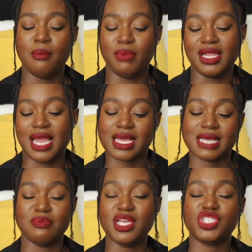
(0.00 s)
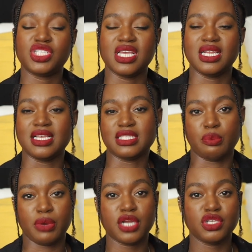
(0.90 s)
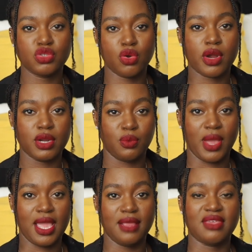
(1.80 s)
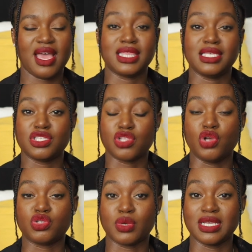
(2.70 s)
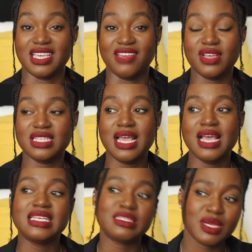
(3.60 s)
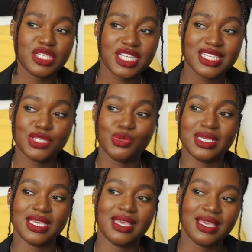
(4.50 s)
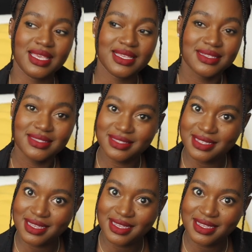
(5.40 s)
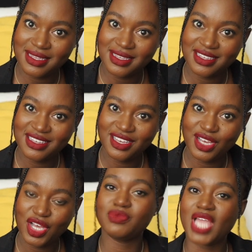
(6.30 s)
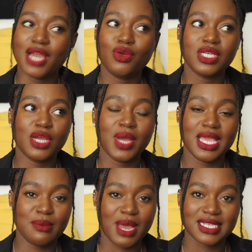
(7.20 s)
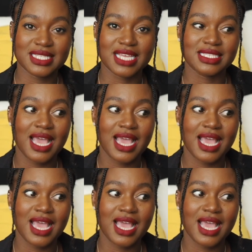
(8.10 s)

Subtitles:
But like I mentioned, it's the predatory way that these loans were given, especially to kids. I don't care what anybody says.